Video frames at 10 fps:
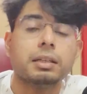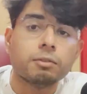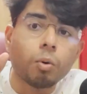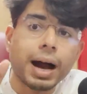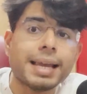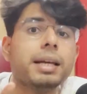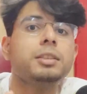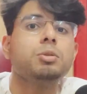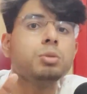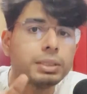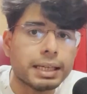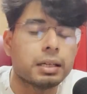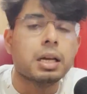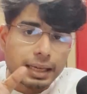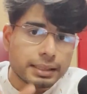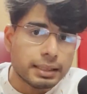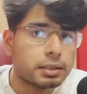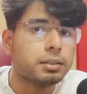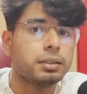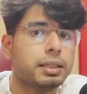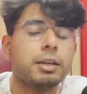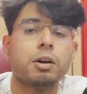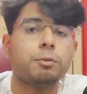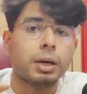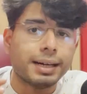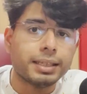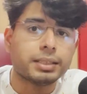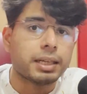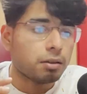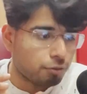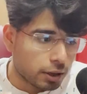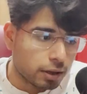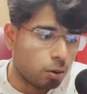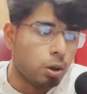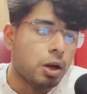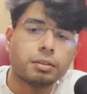Like, why are you using that? This is the thing you have to understand and figure out.